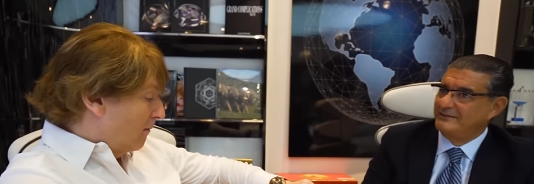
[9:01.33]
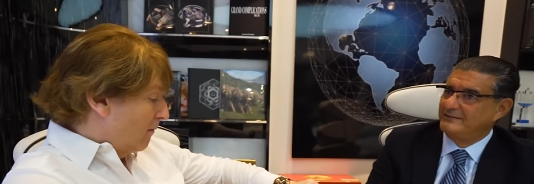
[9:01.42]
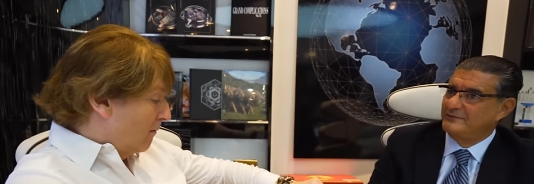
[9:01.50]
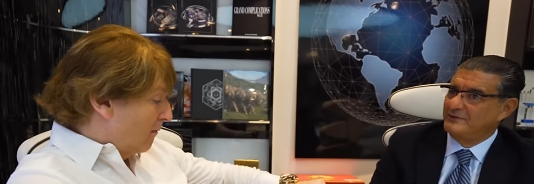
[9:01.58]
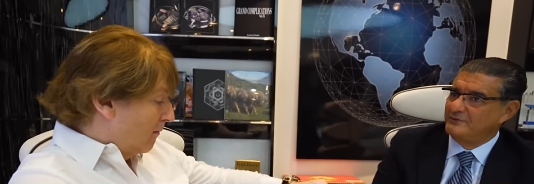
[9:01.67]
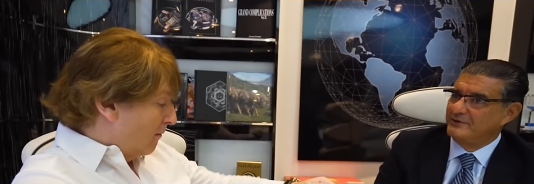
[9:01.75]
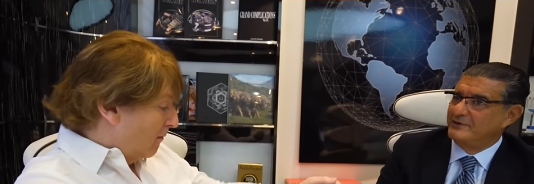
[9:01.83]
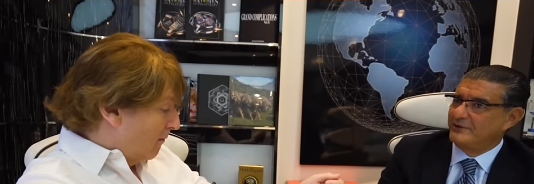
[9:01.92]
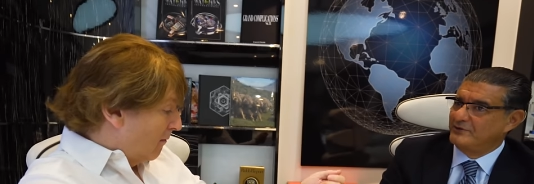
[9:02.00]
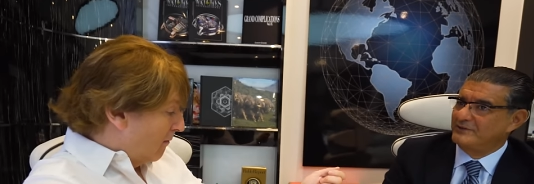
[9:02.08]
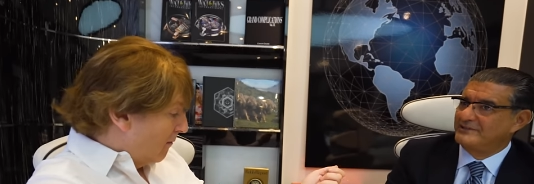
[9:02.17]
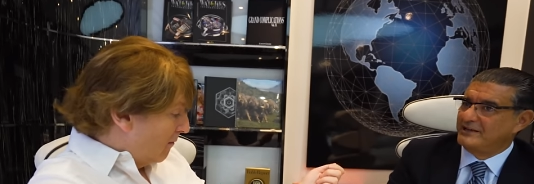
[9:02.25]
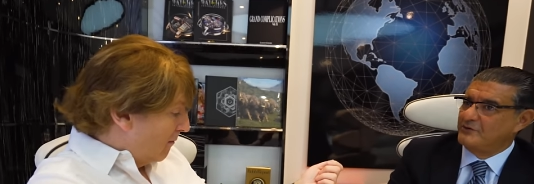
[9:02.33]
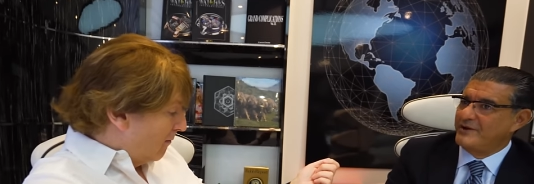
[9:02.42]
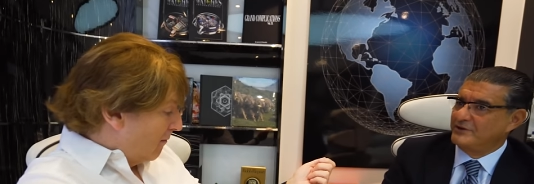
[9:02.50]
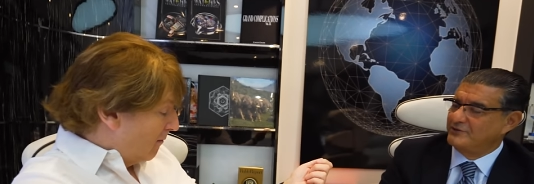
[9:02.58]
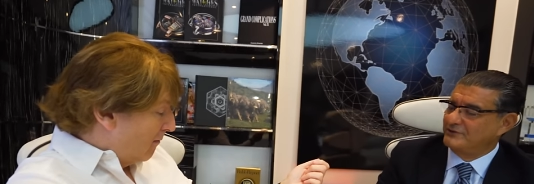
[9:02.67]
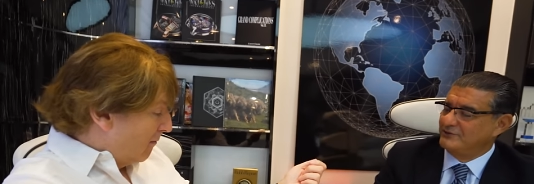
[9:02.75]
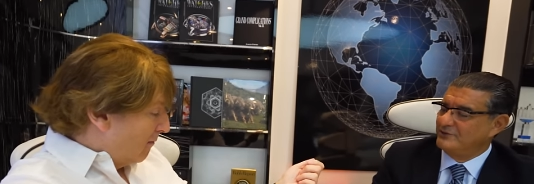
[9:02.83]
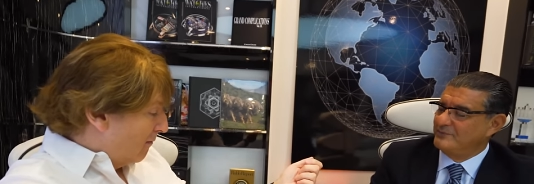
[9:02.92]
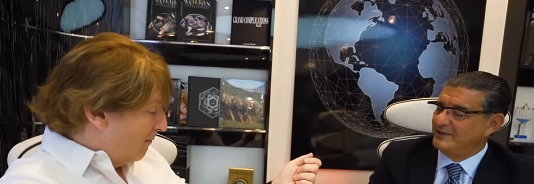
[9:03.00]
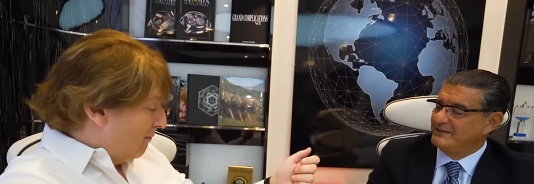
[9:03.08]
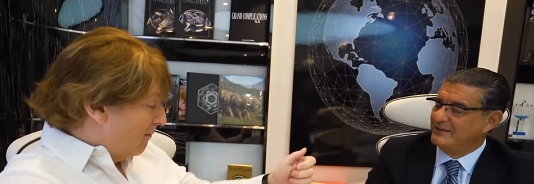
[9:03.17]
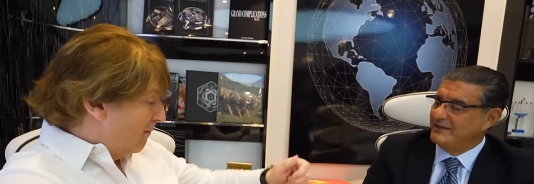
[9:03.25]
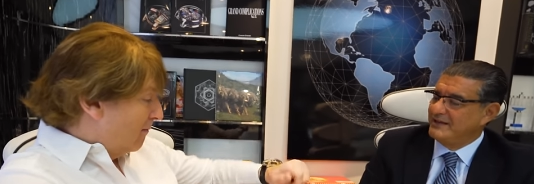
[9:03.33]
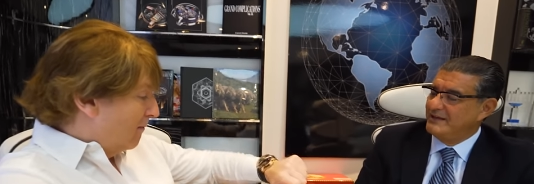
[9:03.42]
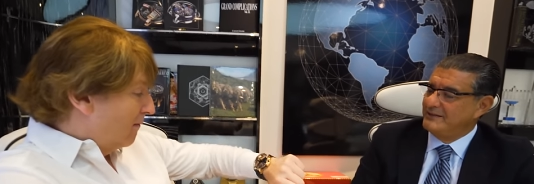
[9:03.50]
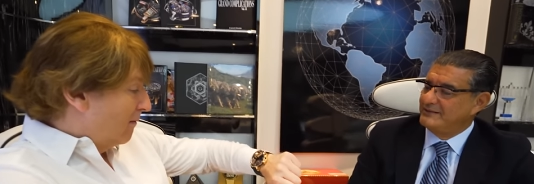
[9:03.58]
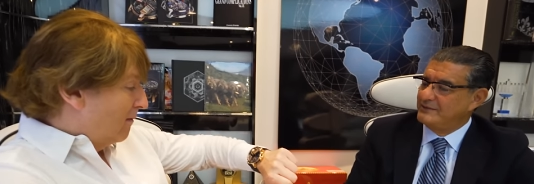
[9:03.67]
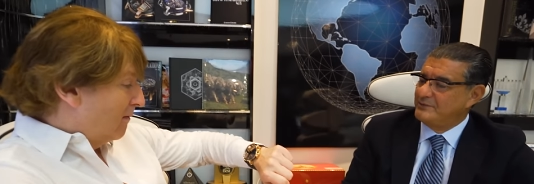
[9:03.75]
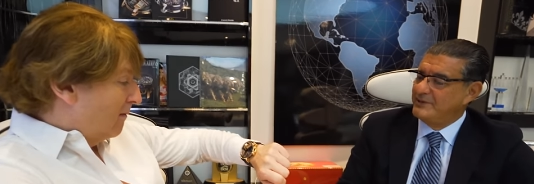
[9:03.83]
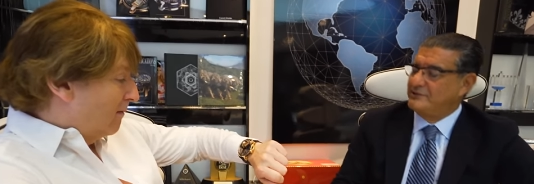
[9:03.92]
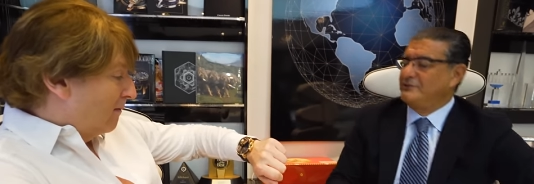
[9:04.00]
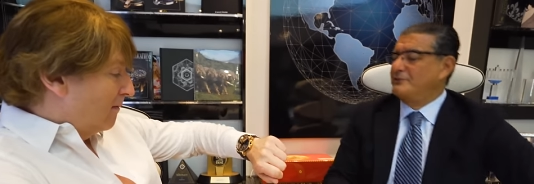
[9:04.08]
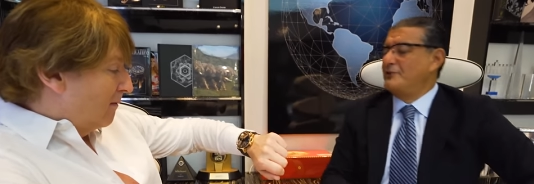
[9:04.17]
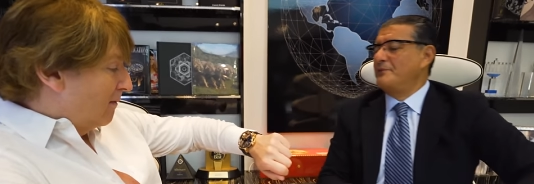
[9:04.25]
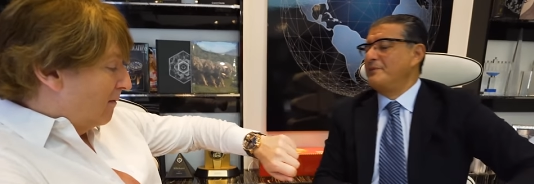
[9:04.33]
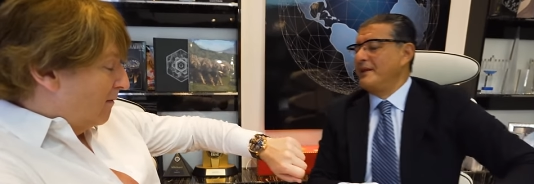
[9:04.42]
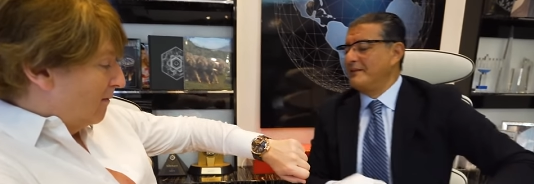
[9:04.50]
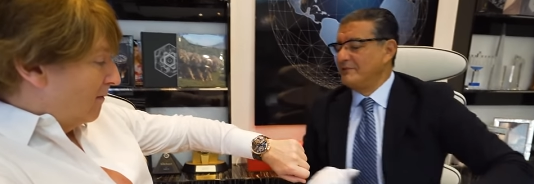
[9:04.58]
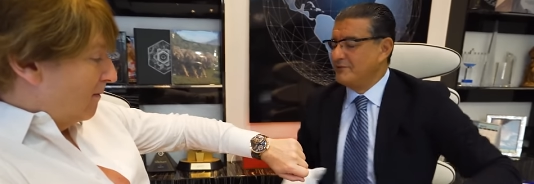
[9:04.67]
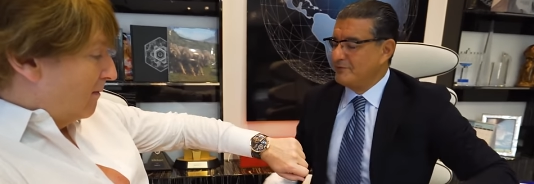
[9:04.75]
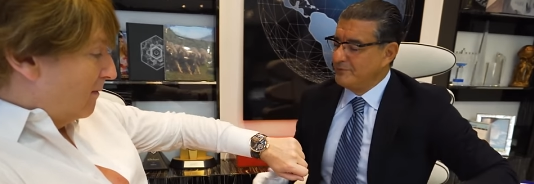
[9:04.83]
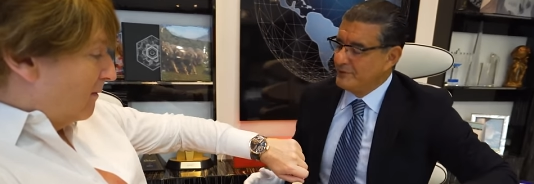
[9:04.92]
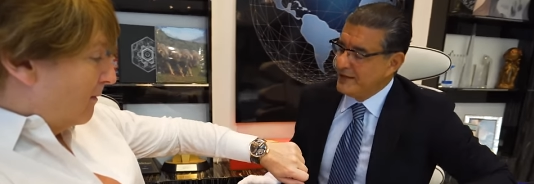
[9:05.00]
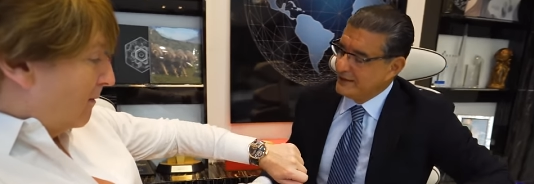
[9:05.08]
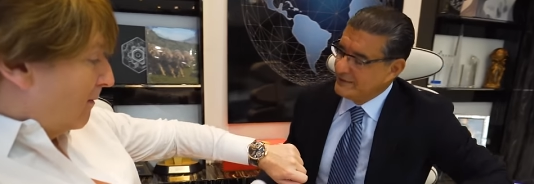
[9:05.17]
Speaker 1: Uh, well, we call it sequential tourbillon. Sequential tourbillon, triple